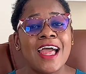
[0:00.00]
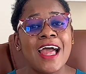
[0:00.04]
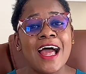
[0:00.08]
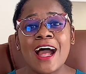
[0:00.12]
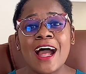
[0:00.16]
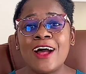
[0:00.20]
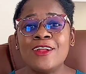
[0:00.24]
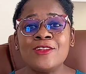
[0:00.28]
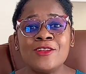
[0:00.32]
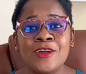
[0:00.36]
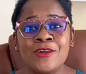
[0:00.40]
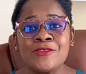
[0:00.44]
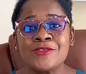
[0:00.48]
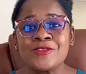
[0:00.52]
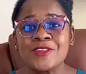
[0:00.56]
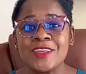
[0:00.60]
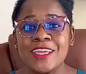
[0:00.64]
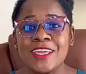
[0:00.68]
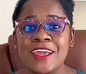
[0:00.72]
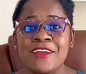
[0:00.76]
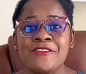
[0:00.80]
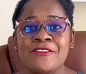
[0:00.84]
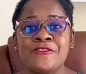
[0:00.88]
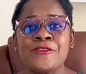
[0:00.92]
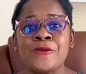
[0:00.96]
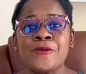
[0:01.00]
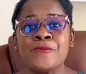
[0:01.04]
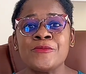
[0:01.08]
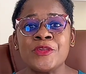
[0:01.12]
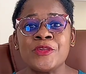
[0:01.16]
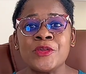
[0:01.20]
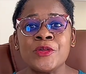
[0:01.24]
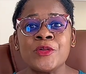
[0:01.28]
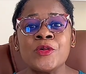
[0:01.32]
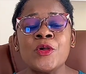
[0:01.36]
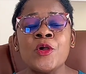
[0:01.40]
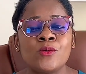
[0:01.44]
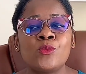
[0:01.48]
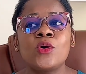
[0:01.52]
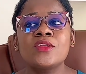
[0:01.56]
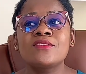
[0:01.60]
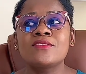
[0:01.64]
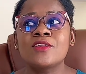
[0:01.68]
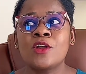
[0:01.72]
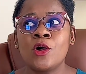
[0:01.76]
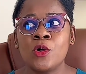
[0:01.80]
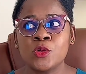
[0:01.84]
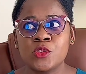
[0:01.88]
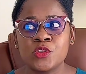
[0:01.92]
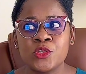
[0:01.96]
I'd love to hear from you. What
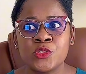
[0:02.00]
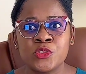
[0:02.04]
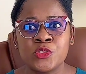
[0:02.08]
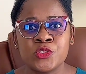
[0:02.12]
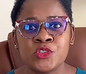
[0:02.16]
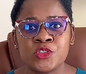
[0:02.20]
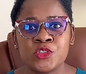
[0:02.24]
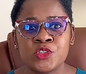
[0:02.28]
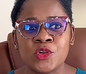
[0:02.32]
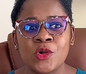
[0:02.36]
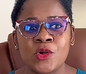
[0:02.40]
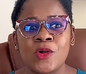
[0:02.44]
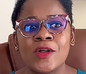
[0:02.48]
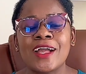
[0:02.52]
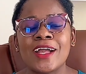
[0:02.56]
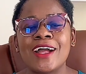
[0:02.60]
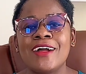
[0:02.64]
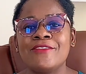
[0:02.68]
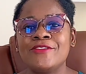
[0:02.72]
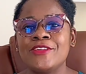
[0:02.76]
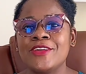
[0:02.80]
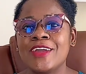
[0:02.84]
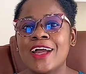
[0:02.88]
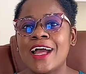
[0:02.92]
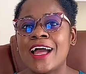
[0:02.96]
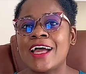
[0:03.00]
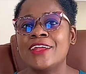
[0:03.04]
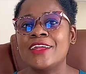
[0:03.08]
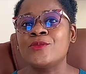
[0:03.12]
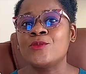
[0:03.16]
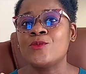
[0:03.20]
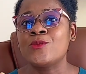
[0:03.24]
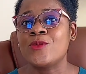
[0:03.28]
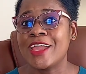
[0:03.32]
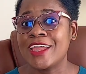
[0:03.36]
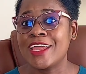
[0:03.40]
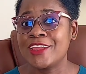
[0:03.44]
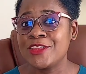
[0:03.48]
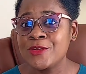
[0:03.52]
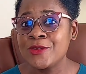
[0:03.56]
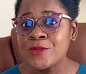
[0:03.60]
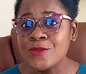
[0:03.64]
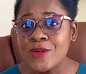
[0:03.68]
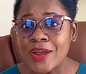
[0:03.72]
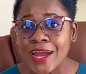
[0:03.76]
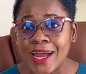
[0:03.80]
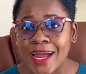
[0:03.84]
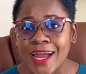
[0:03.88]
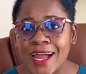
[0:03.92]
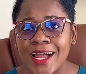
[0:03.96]
cultural shock have you had where you
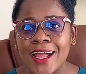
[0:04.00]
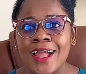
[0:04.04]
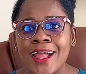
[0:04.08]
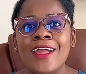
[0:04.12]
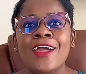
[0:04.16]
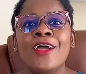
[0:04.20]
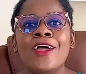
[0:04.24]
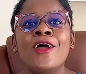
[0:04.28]
are,